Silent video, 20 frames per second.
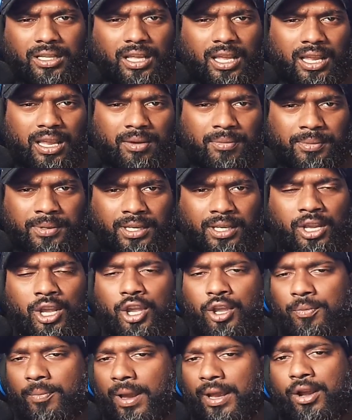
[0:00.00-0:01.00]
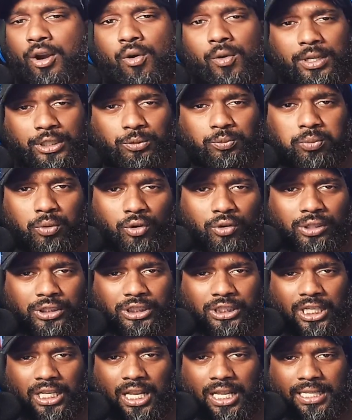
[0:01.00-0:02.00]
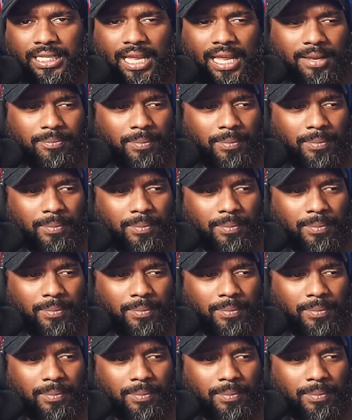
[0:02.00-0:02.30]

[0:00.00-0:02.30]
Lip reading: Like, you know what I mean? You might go explore and shit like that.